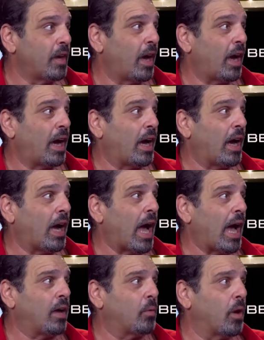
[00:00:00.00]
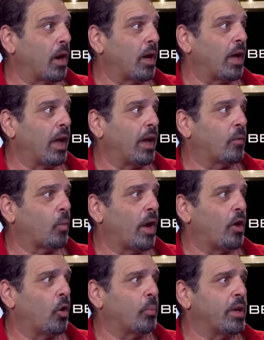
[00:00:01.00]
Uh, Iowa and
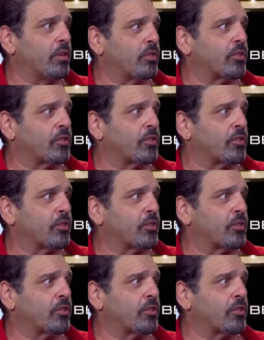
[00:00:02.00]
Wyoming